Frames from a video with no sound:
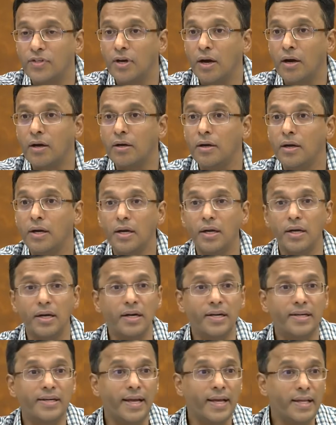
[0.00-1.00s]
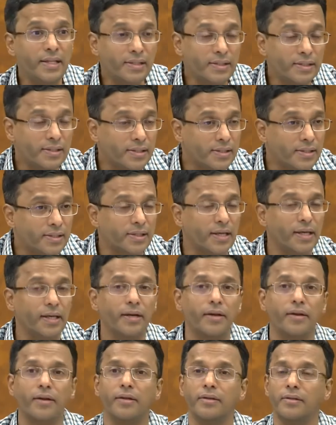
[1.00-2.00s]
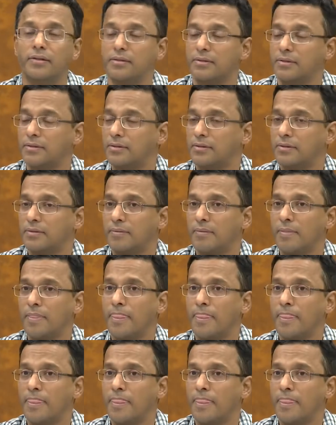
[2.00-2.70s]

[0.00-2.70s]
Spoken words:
are dense in reals.